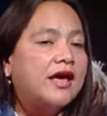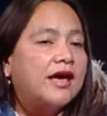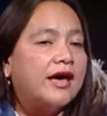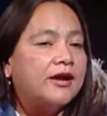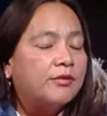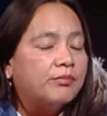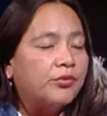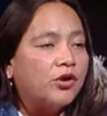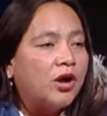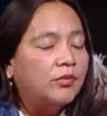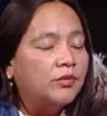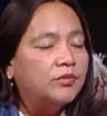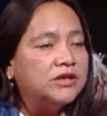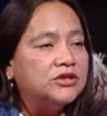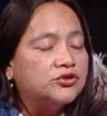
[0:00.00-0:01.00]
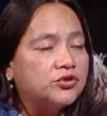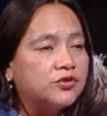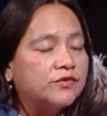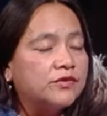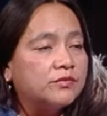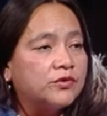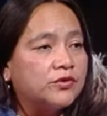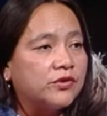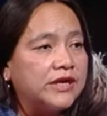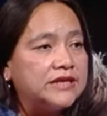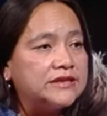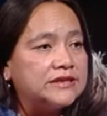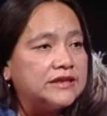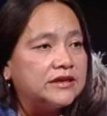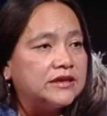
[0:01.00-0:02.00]
And it probably drove them
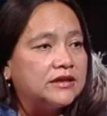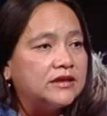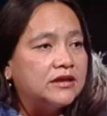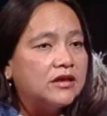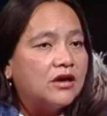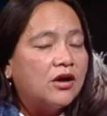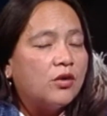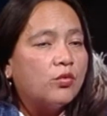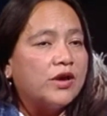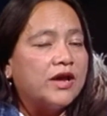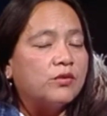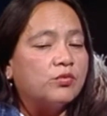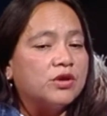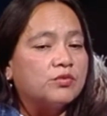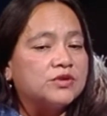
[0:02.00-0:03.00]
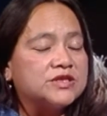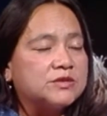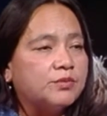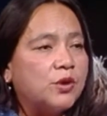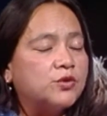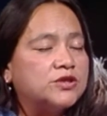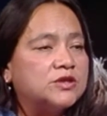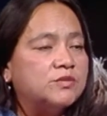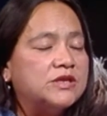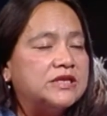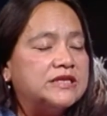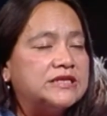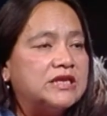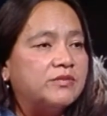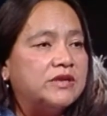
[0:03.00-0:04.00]
crazy when we were supposed to be
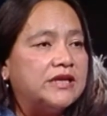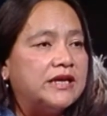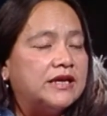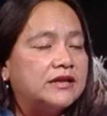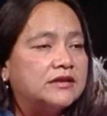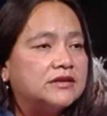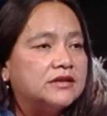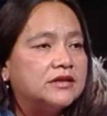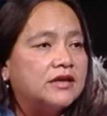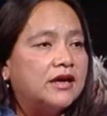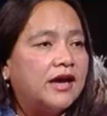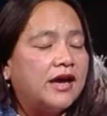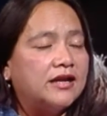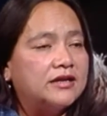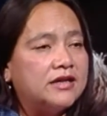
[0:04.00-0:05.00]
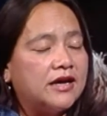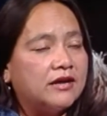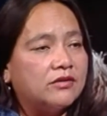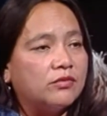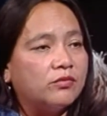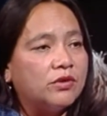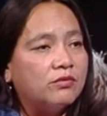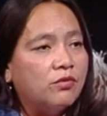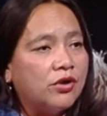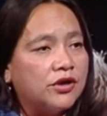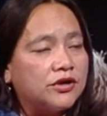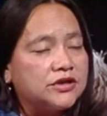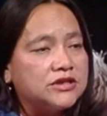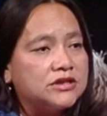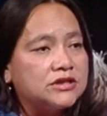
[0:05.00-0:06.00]
intimidated, and yet we
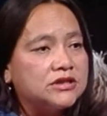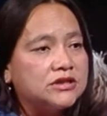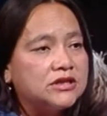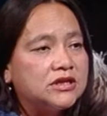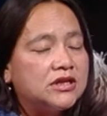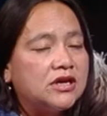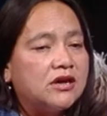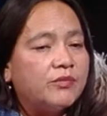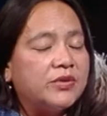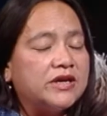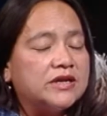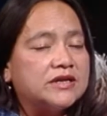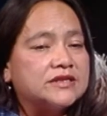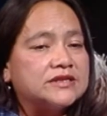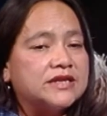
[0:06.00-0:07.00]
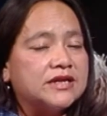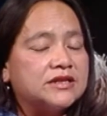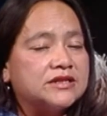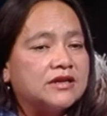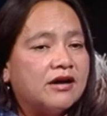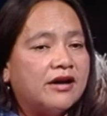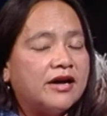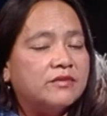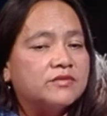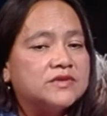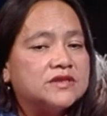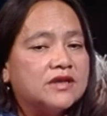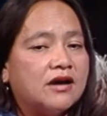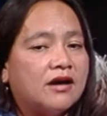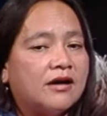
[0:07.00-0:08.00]
weren't. Because at
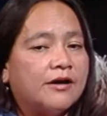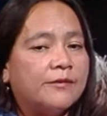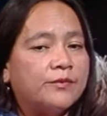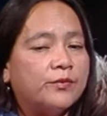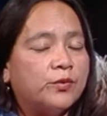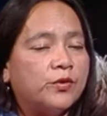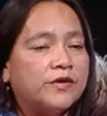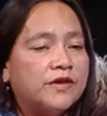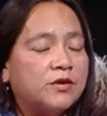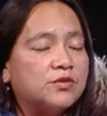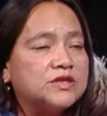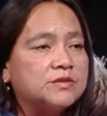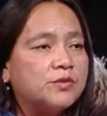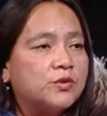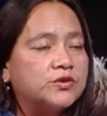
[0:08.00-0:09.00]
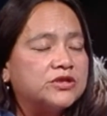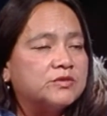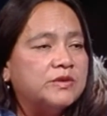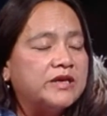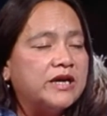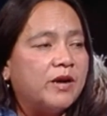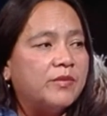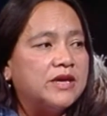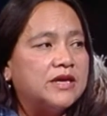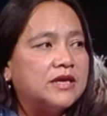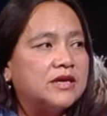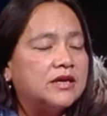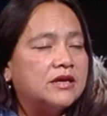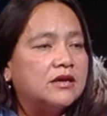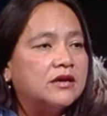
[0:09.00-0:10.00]
times when they were supposed to be coming
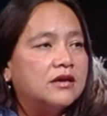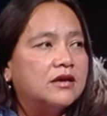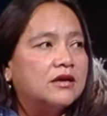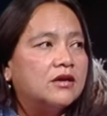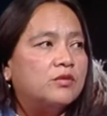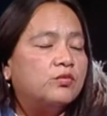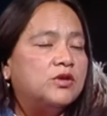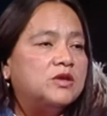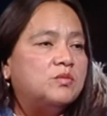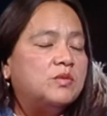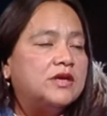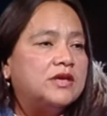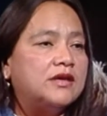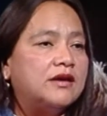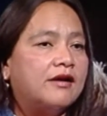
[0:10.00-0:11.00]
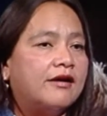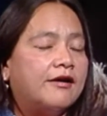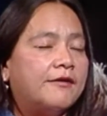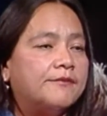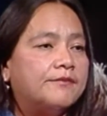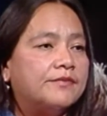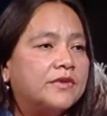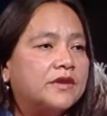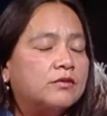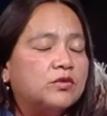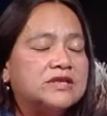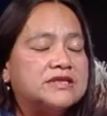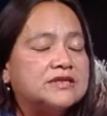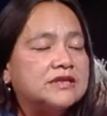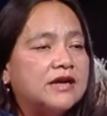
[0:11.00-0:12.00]
in, we'd
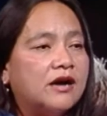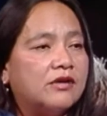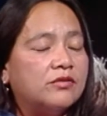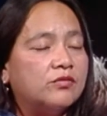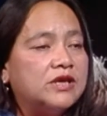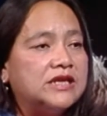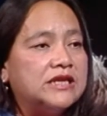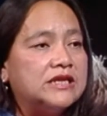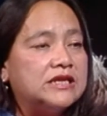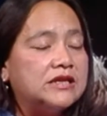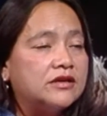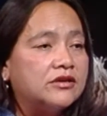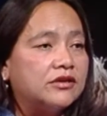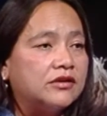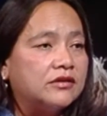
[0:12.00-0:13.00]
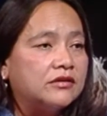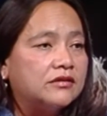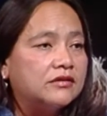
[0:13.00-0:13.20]
sit down and we'd eat dinner.